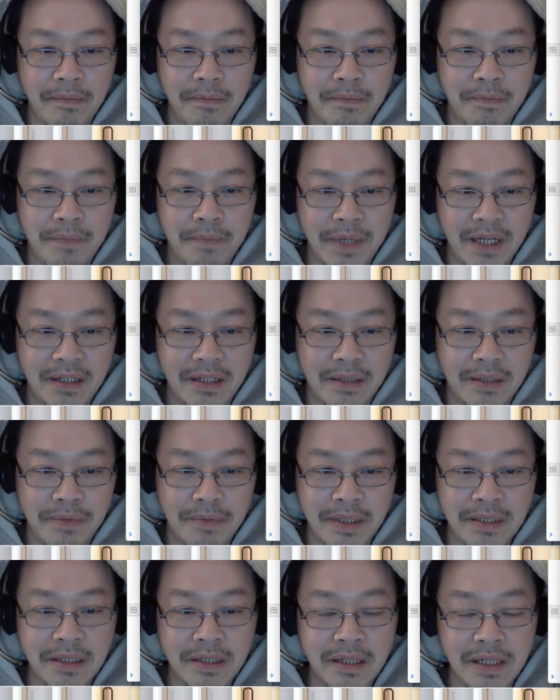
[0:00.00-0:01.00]
but
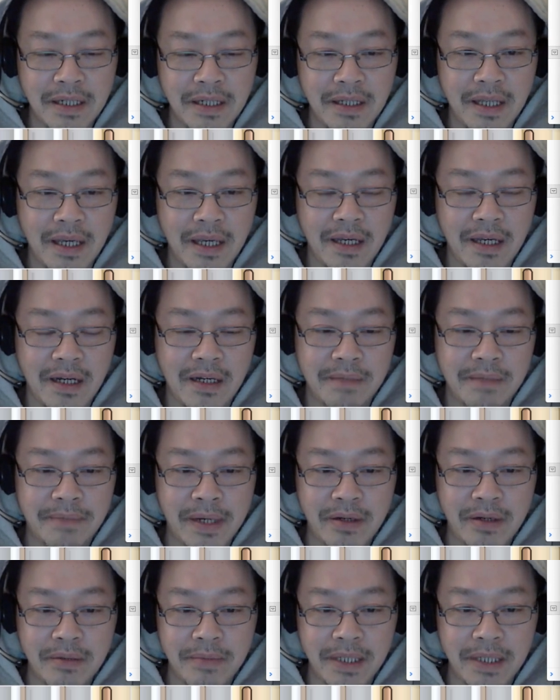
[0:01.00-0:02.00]
basically they are
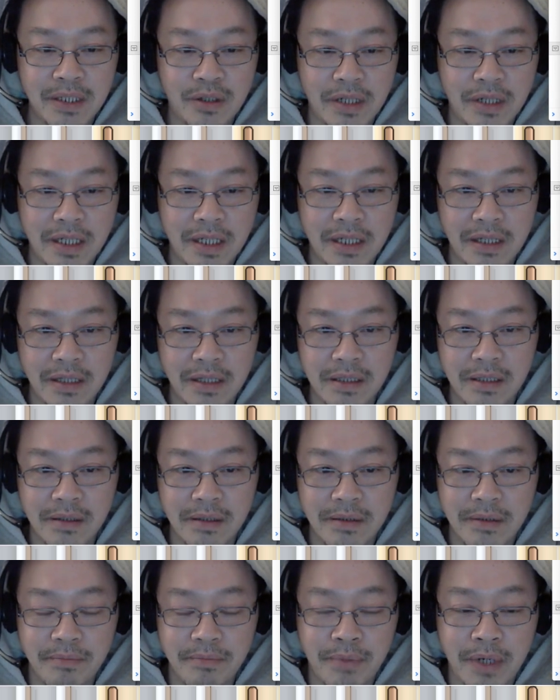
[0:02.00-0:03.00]
parametric
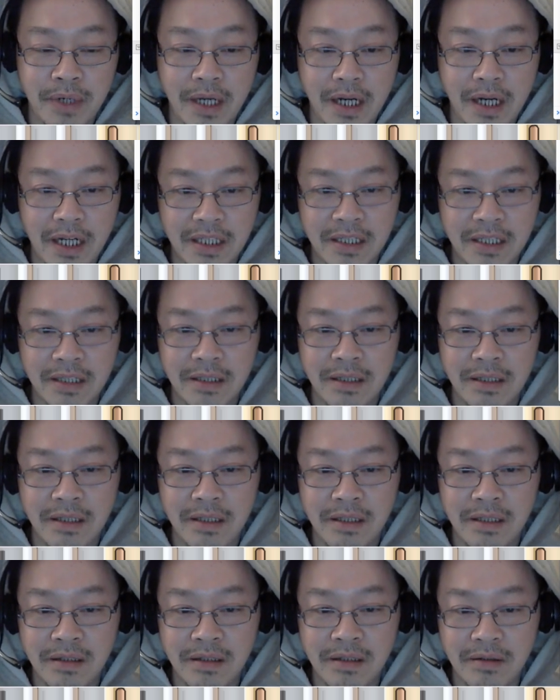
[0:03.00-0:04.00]
plot.
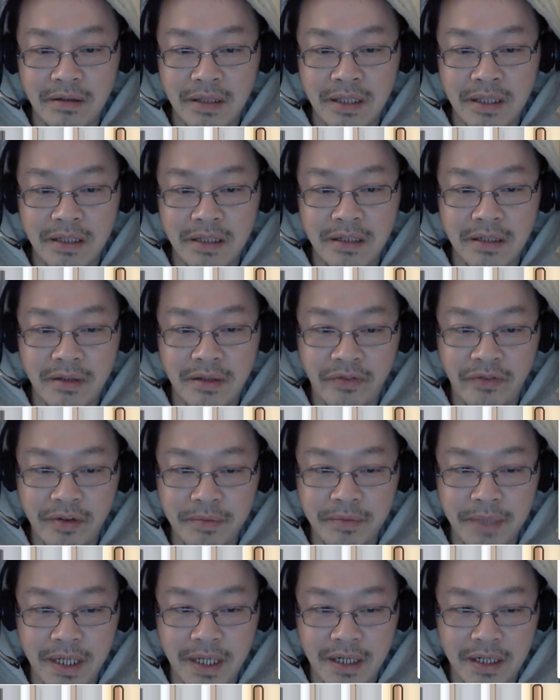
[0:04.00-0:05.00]
So here's a
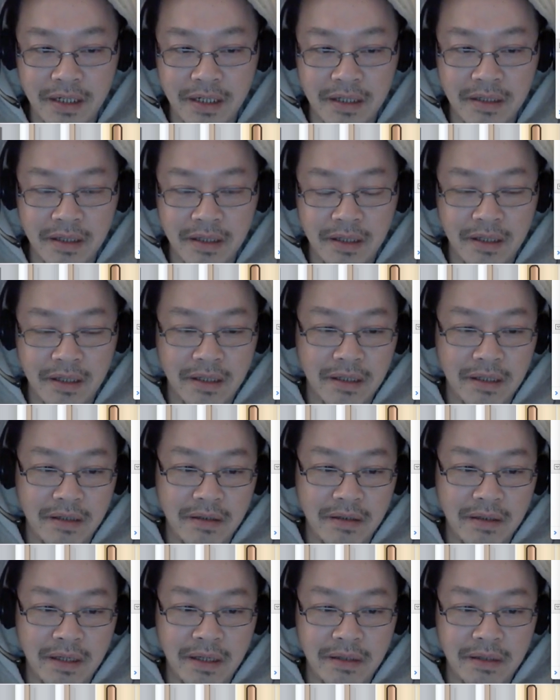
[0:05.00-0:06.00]
formula.
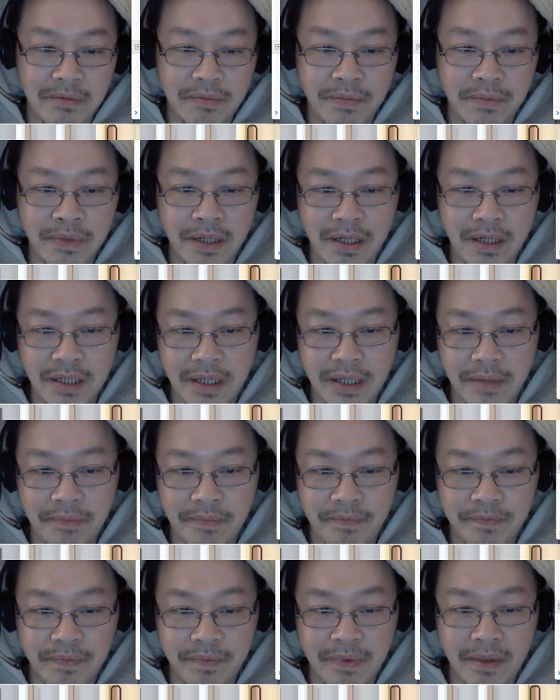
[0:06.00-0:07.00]
You can plot them.
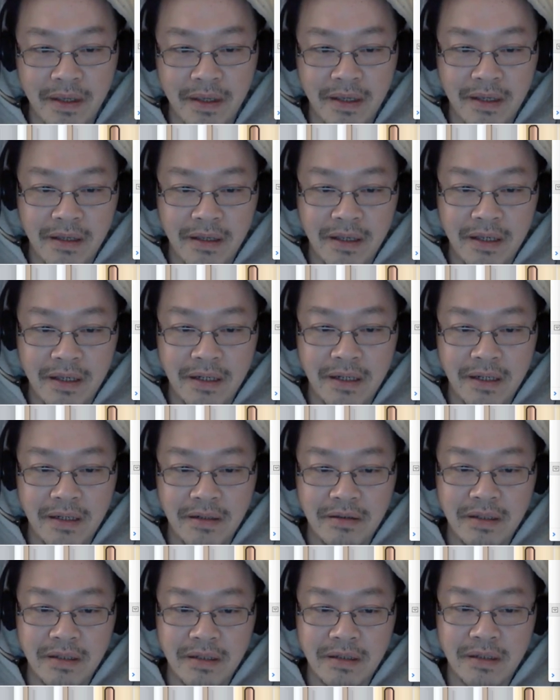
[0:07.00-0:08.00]
You
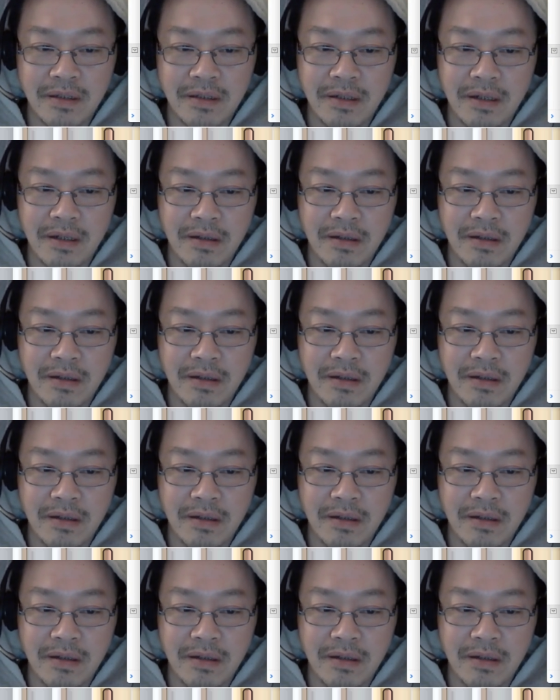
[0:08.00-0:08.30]
know, just